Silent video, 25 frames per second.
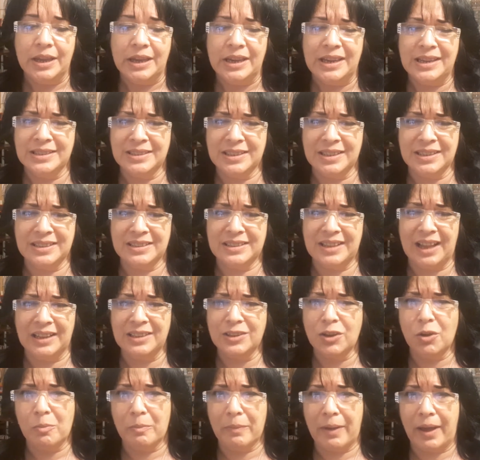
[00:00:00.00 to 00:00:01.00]
He's like,
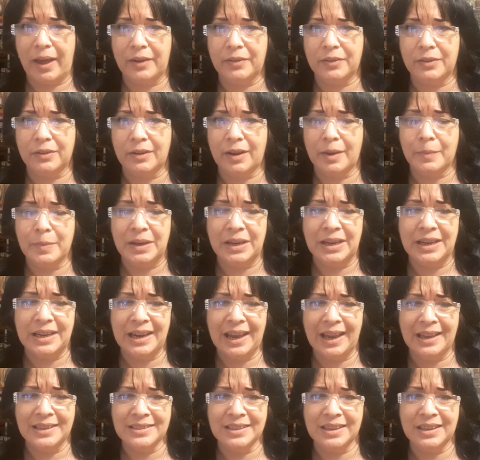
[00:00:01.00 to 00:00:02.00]
that don't matter. I mean,
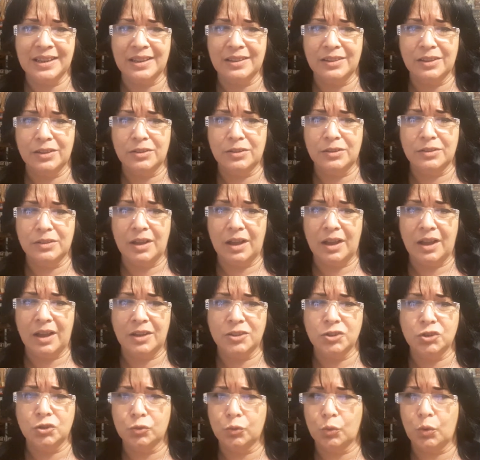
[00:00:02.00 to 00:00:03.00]
he has like a little
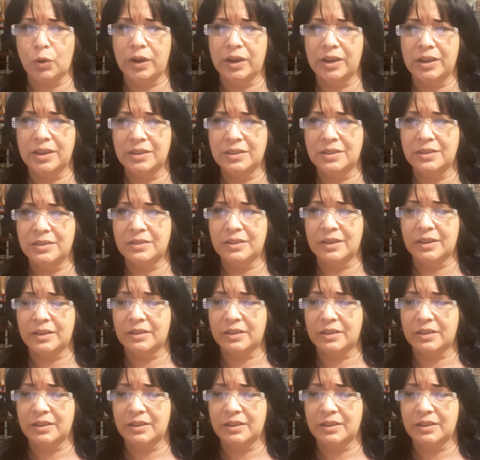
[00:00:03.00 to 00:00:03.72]
droid